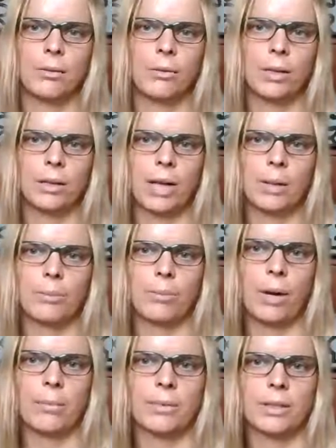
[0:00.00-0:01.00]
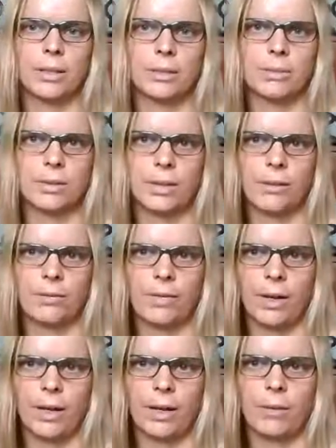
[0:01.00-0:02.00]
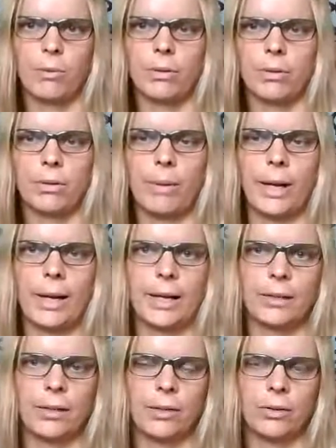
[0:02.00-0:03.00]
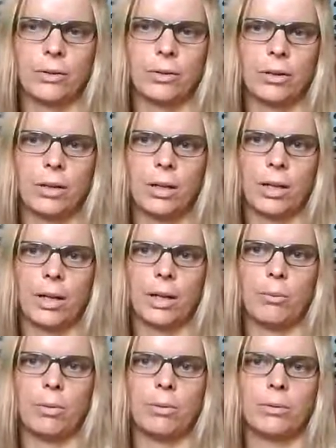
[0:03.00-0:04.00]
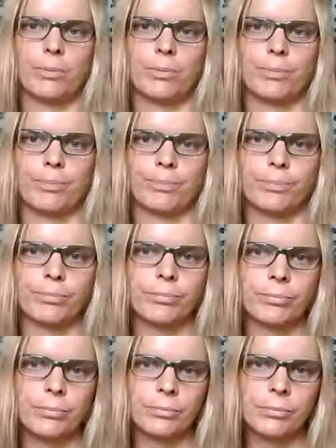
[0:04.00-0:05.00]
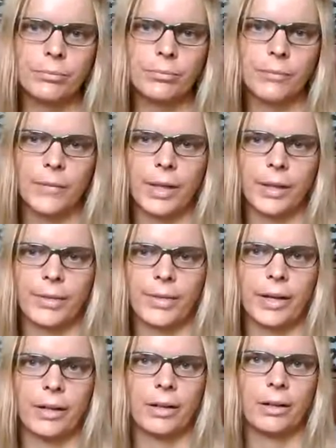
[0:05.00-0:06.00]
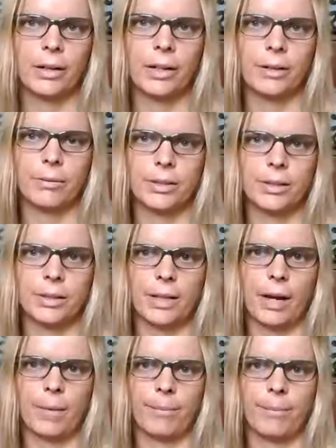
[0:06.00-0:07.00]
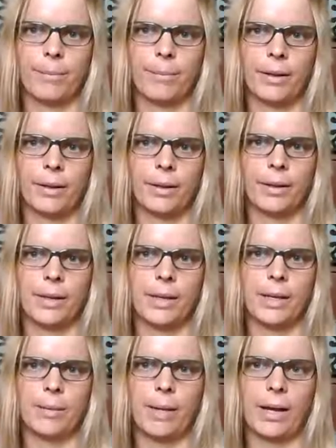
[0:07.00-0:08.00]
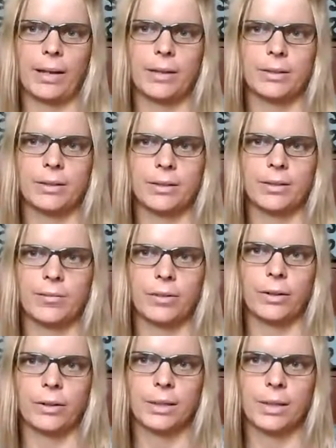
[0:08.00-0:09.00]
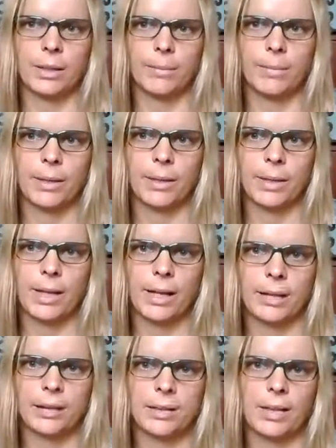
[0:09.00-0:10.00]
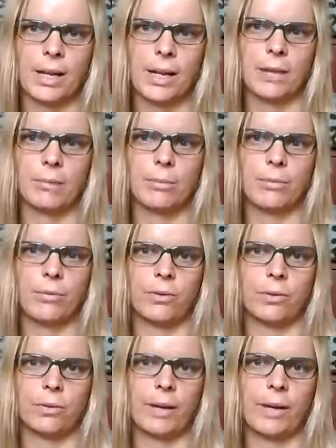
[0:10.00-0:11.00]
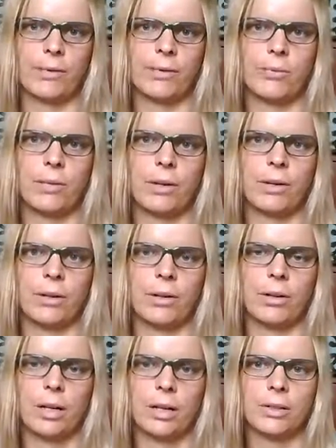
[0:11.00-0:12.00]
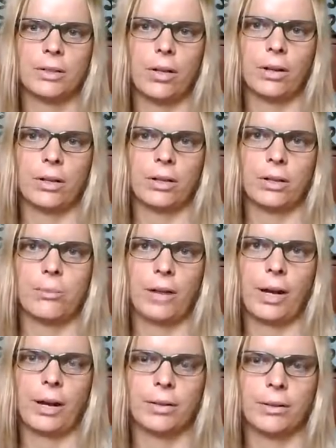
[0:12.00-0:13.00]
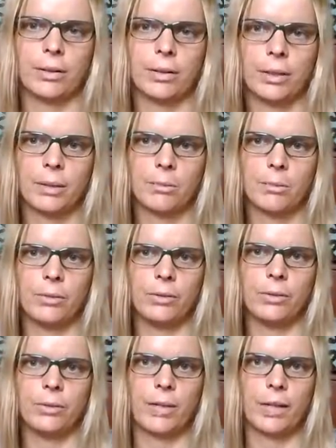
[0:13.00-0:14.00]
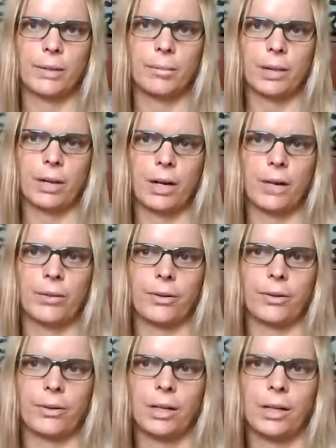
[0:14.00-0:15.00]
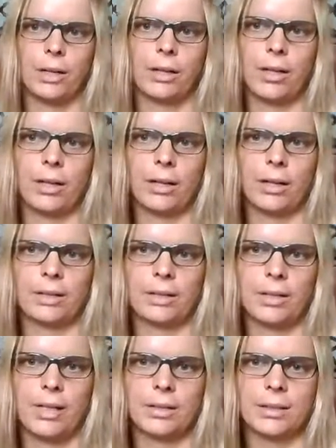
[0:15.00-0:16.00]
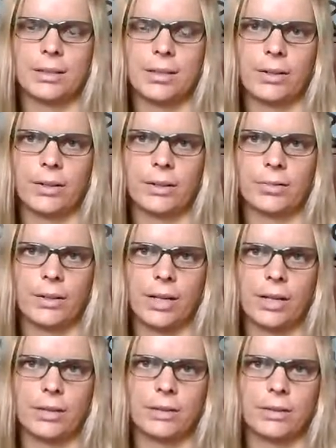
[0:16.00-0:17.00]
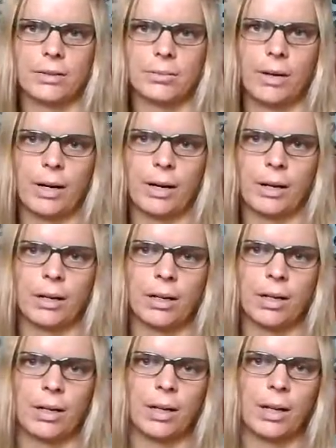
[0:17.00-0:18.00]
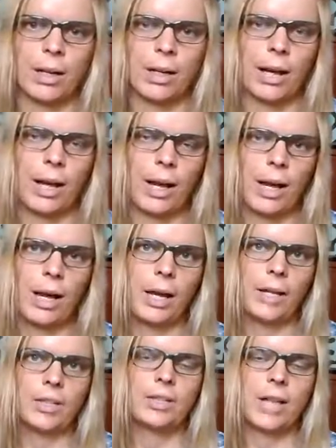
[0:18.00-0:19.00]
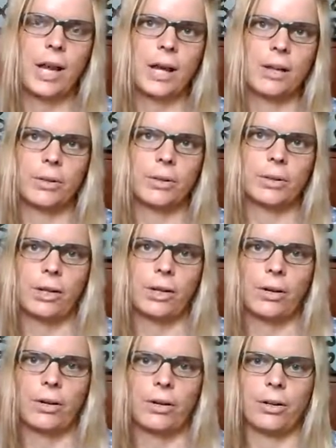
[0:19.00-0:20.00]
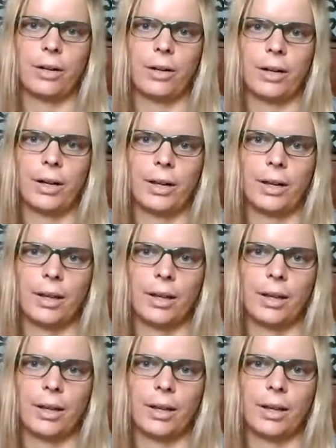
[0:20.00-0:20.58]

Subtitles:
Will kept promising himself, I won't go back, no, I won't. Yet there he would stop, the imbalance confronting him, and stand before his bathroom mirror, tall and proud, moved like MacArthur, let all sense down the drain to swear, I shall return.